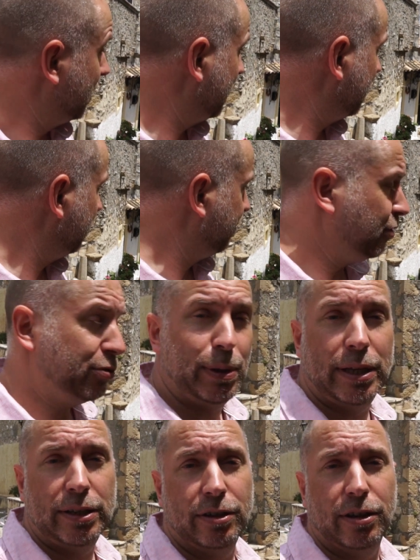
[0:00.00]
And if you
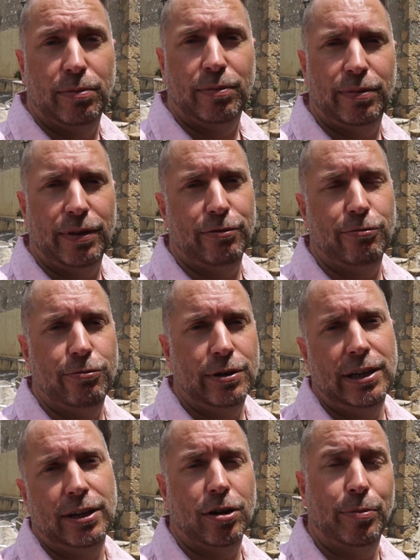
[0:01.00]
speak to them, they're
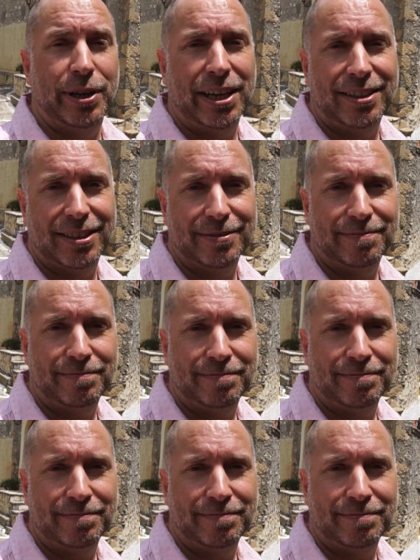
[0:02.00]
really accommodating.